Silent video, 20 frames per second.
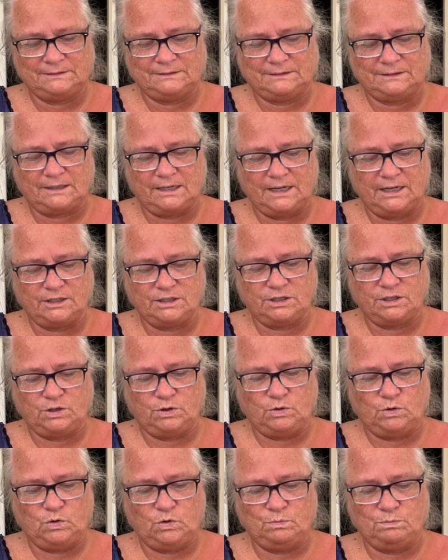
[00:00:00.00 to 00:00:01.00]
I
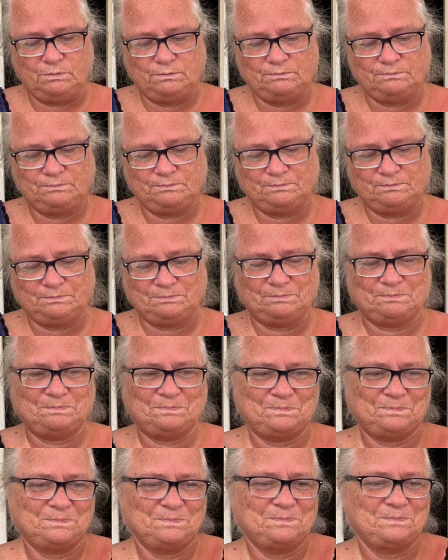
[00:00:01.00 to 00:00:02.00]
assume
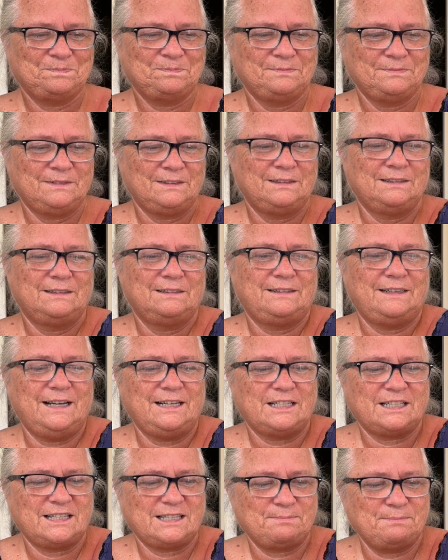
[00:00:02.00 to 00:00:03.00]

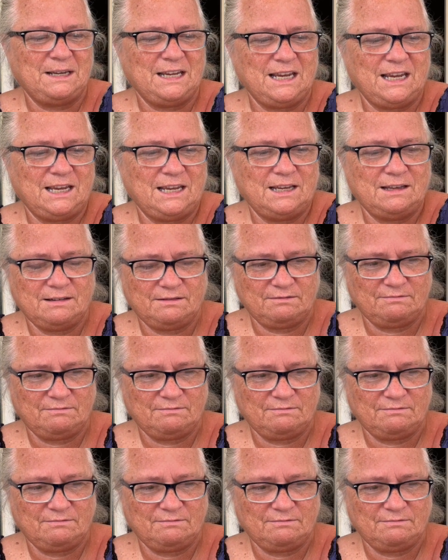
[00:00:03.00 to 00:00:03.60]
it's me